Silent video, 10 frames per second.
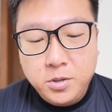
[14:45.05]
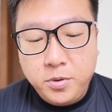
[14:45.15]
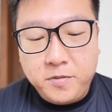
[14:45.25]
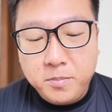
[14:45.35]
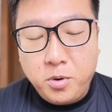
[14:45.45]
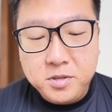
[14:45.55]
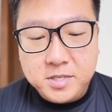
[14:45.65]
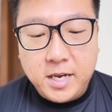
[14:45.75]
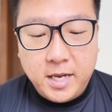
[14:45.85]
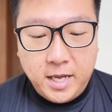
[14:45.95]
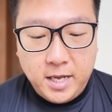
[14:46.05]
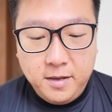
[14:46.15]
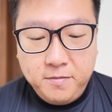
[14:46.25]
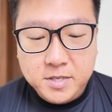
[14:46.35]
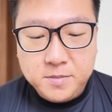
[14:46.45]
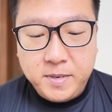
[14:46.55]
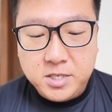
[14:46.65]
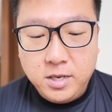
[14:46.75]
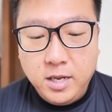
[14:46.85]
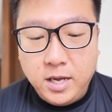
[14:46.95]
with the mons that I have?
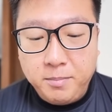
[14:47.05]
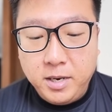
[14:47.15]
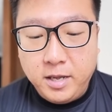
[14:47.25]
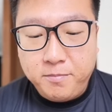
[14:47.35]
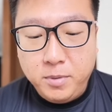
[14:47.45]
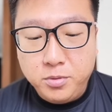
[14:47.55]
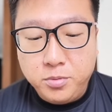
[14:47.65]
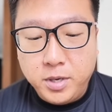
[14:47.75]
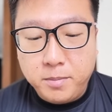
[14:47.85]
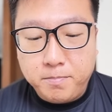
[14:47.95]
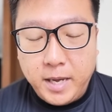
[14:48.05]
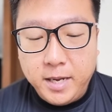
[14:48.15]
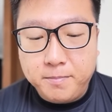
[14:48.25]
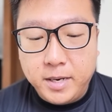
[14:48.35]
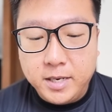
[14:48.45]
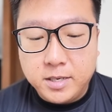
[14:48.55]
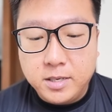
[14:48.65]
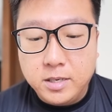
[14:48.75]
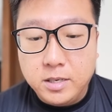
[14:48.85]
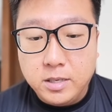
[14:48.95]
Especially, I mean, I have Mewtwo at the back, but
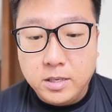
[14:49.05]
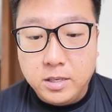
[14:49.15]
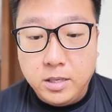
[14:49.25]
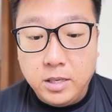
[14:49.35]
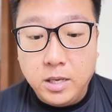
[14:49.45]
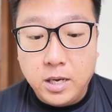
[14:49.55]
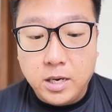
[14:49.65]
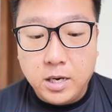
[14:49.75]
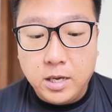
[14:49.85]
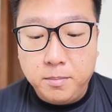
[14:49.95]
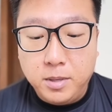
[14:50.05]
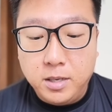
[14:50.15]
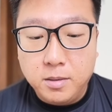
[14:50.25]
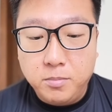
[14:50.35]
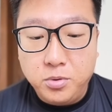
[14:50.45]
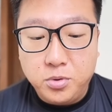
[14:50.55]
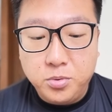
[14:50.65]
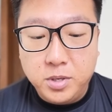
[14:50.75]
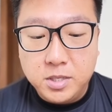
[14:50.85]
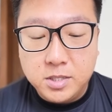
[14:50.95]
yeah, I mean,
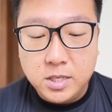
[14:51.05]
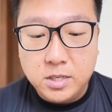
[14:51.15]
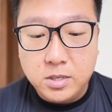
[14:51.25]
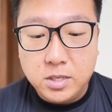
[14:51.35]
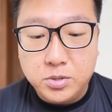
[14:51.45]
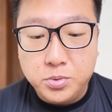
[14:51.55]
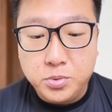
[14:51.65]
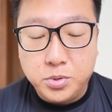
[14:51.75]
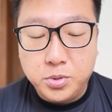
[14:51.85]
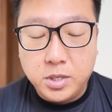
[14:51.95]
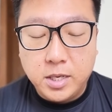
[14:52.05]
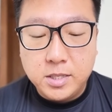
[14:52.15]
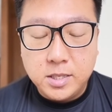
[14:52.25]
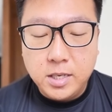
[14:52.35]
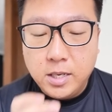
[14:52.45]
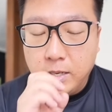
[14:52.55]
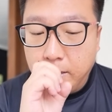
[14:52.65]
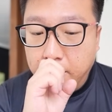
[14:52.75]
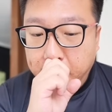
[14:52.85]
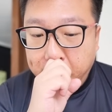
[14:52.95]
Mewtwo isn't too good against it.
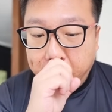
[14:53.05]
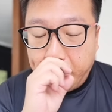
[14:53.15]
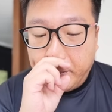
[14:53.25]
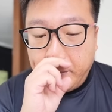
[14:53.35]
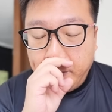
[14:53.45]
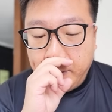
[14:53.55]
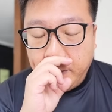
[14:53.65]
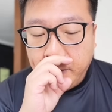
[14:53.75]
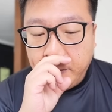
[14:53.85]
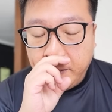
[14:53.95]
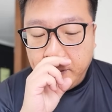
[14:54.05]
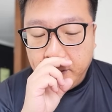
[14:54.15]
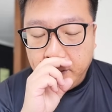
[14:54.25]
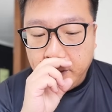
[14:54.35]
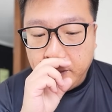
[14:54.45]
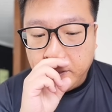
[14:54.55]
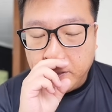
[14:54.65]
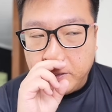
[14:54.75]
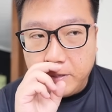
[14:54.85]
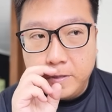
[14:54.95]

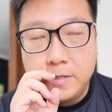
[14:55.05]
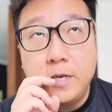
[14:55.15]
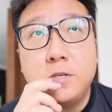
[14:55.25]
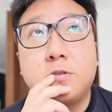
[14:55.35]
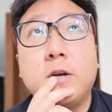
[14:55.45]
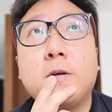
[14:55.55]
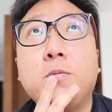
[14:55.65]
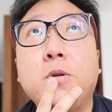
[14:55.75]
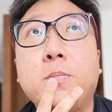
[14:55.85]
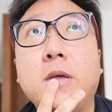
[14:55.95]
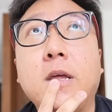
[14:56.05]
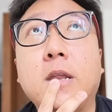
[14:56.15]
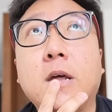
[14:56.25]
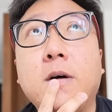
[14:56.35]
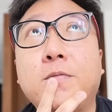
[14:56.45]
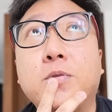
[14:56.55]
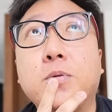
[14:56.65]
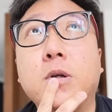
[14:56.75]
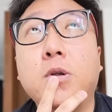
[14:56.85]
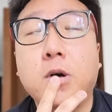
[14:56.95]
Psy Strike would be enough
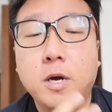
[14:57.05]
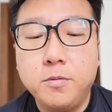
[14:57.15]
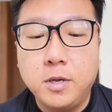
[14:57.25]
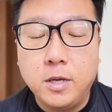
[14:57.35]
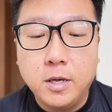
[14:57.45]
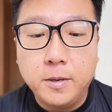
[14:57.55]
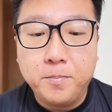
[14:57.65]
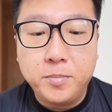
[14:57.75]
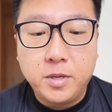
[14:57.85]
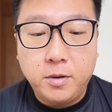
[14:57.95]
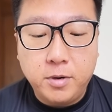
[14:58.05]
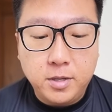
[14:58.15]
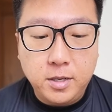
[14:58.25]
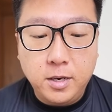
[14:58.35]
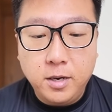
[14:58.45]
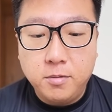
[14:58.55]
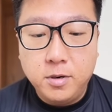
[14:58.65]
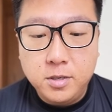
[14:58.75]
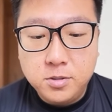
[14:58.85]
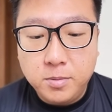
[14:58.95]
to knock out the Giratina
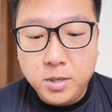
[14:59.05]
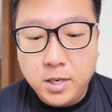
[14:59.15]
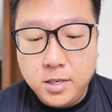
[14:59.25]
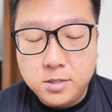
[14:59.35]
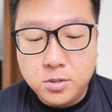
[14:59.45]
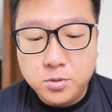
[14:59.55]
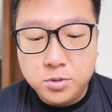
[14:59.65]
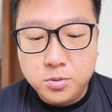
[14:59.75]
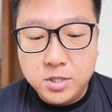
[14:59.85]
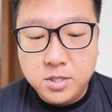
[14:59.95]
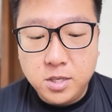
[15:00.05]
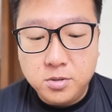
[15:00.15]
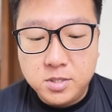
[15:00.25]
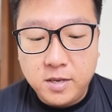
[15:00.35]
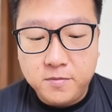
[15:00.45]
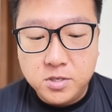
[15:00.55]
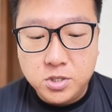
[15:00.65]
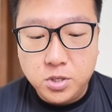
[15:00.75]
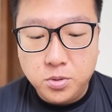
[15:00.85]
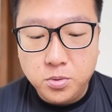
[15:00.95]
already, so I'm gonna let this go through. I just need to save the
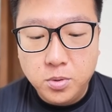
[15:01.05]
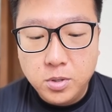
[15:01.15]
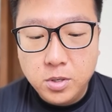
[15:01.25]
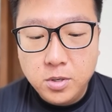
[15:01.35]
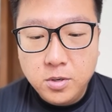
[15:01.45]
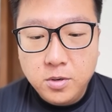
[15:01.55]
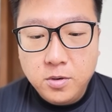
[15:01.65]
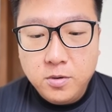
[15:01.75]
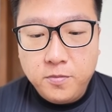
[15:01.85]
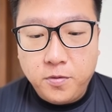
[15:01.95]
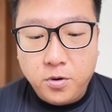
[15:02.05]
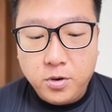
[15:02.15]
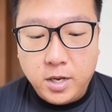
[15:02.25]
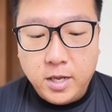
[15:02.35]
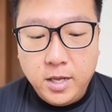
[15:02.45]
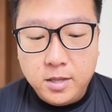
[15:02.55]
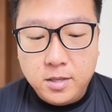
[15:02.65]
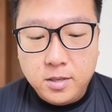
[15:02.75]
shield for that.